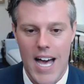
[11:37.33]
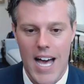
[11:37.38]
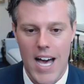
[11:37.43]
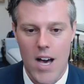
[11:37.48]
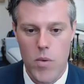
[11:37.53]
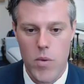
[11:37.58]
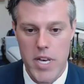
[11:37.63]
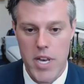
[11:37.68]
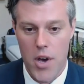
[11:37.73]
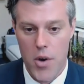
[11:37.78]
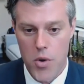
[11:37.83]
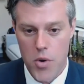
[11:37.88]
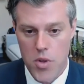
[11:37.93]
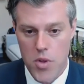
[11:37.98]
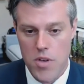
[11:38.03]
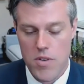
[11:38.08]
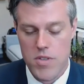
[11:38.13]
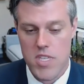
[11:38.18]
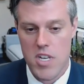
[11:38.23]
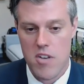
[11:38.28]
We know who
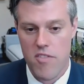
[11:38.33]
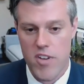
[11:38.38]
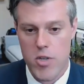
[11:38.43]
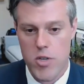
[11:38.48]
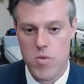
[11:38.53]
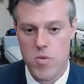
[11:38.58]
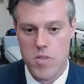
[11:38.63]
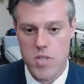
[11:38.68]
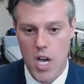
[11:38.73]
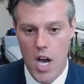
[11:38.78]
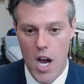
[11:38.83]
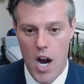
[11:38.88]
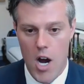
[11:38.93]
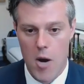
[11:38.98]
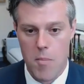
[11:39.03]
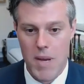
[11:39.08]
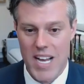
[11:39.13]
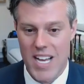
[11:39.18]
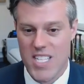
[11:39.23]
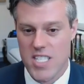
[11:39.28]
those individuals are
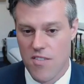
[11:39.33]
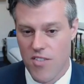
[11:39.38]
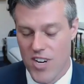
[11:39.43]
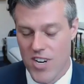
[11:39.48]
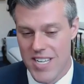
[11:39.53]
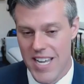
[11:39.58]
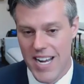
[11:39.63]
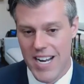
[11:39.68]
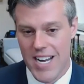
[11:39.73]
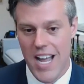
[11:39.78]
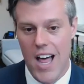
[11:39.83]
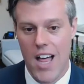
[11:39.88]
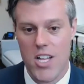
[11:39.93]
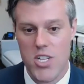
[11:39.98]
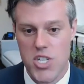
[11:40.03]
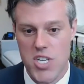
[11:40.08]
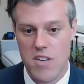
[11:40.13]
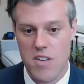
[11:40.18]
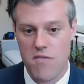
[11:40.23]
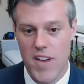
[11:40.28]
because of our
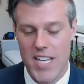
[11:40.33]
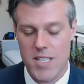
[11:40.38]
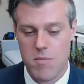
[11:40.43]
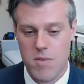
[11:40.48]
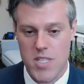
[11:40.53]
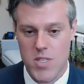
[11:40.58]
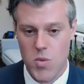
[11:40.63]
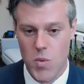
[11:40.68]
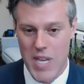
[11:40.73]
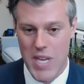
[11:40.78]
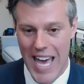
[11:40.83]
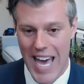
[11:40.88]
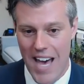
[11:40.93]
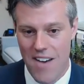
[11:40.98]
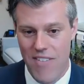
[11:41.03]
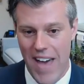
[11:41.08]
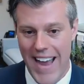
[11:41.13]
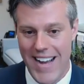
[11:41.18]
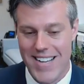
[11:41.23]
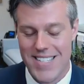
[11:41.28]
technology investments. We have
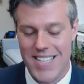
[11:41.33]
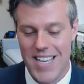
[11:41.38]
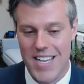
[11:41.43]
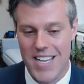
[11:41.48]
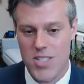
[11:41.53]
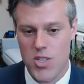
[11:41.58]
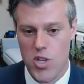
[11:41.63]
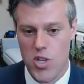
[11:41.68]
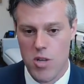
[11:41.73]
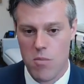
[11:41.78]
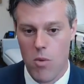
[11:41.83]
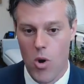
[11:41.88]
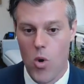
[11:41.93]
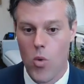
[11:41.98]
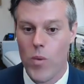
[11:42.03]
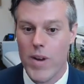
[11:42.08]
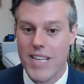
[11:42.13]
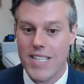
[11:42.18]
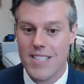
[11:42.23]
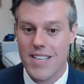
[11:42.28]
access to the more
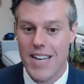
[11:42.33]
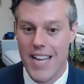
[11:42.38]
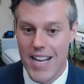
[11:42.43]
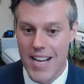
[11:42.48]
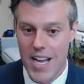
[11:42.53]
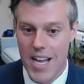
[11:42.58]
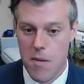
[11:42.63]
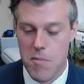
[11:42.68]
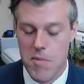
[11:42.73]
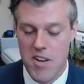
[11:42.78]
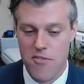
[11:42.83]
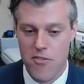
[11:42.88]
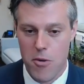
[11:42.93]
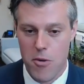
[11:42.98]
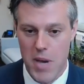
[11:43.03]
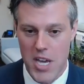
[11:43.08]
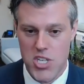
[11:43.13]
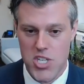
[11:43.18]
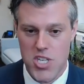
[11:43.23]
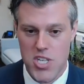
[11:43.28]
recent income
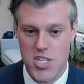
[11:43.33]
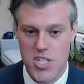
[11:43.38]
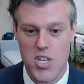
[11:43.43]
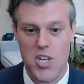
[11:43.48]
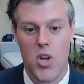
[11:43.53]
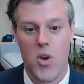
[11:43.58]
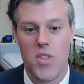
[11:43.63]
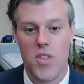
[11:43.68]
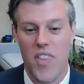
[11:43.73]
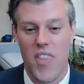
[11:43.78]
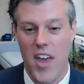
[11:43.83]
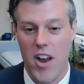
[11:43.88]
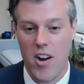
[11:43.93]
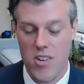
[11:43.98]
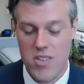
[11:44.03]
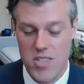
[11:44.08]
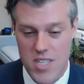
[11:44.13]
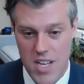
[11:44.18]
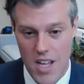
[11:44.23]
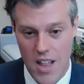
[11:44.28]
information to know that they are
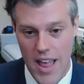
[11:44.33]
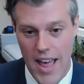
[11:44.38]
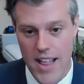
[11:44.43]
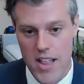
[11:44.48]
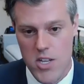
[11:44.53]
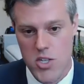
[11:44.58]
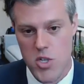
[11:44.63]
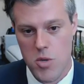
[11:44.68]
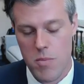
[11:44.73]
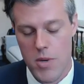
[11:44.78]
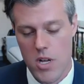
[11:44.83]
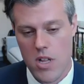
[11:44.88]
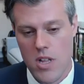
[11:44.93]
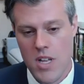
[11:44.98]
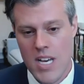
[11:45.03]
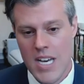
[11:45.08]
still eligible.